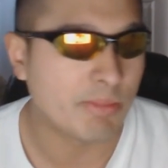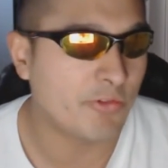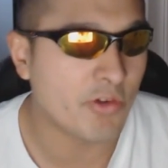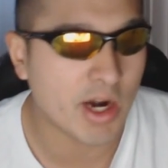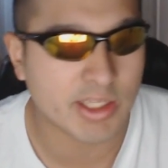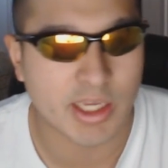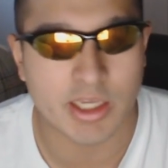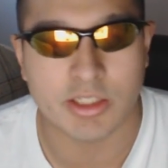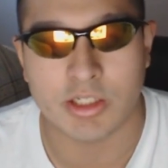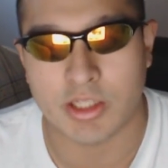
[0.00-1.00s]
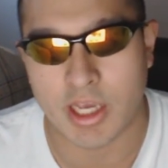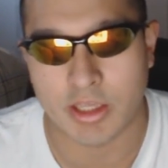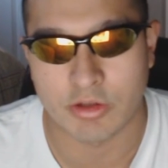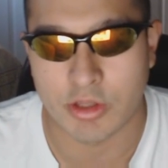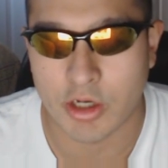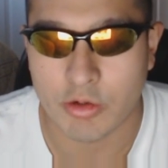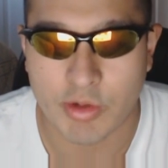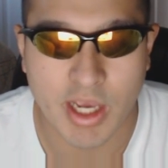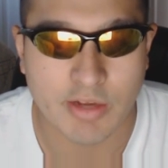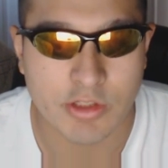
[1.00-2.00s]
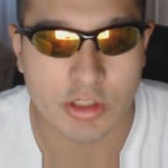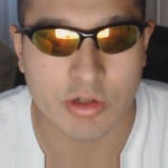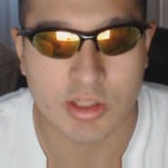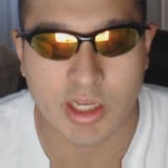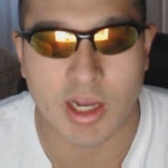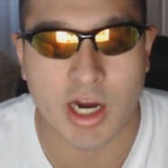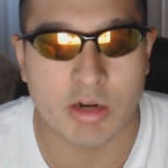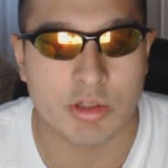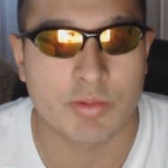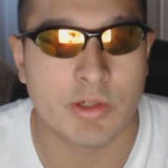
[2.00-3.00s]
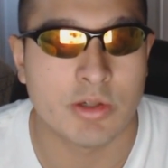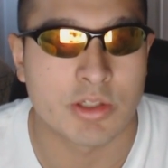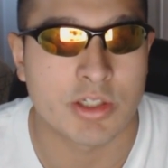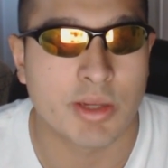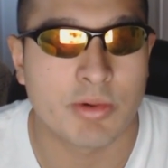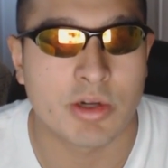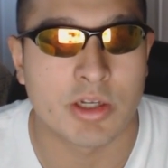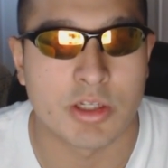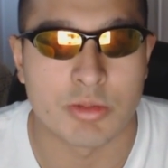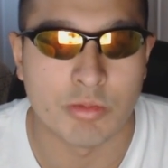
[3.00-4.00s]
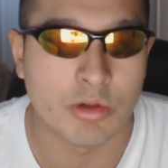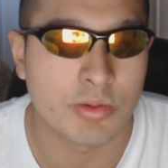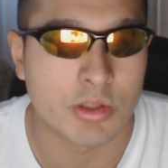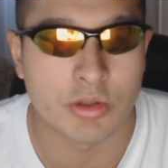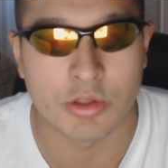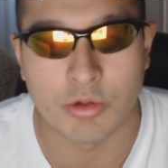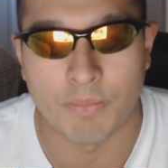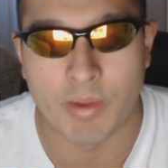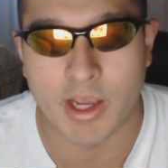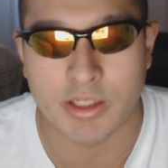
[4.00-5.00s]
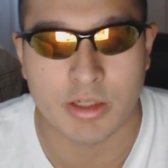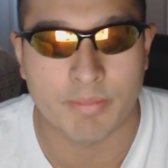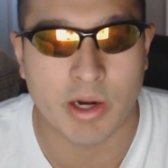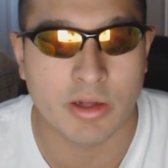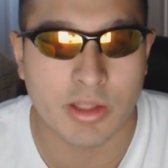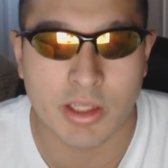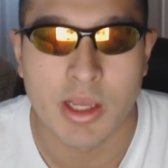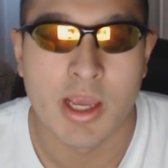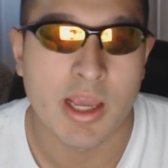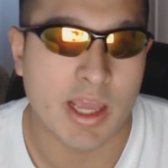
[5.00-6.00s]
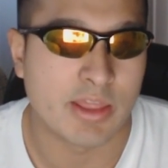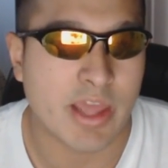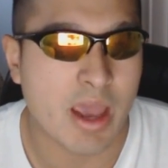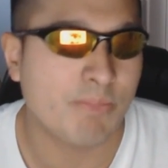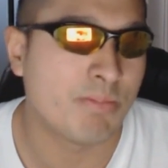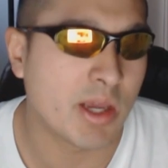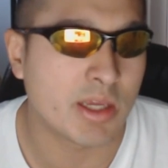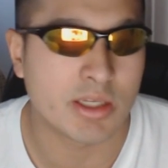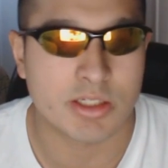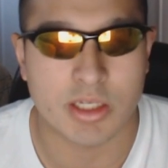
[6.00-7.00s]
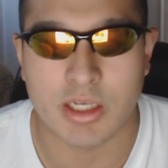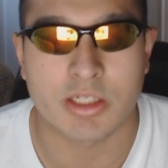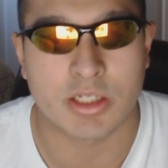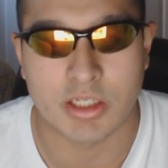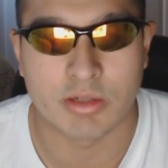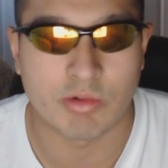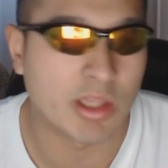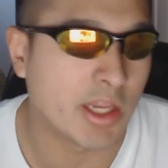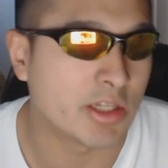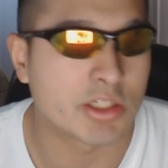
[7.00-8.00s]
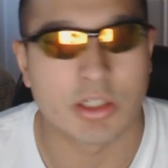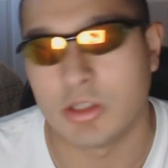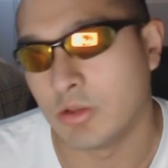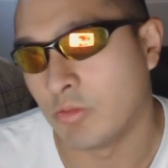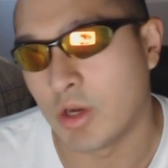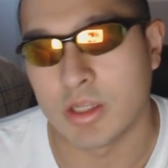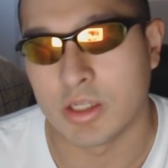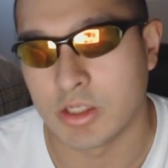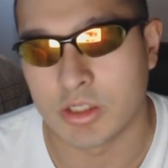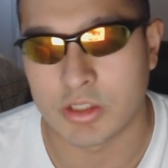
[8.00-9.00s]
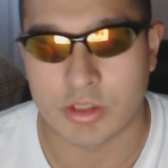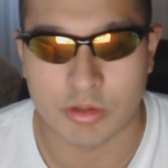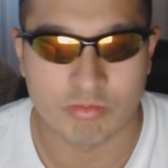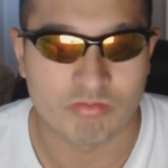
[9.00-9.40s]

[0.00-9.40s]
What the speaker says: Before I get into that, you know, we have to it that Irisfield and Saber is moved to a new base, apparently. And that base is related to what is